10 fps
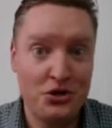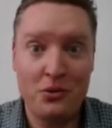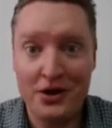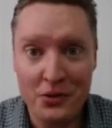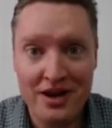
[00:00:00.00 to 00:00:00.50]
You don't
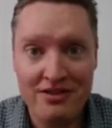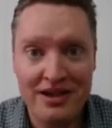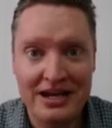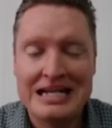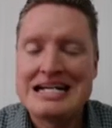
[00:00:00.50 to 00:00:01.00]
want to do
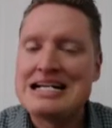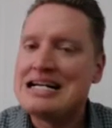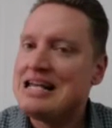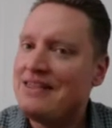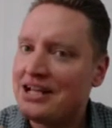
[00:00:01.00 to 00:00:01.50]
anything.
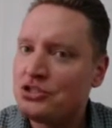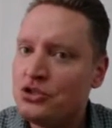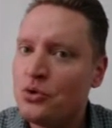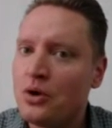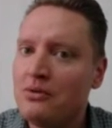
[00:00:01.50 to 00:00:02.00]
That's
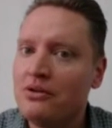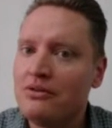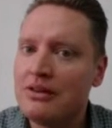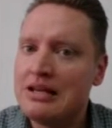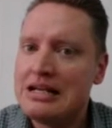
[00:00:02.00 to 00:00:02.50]
normal.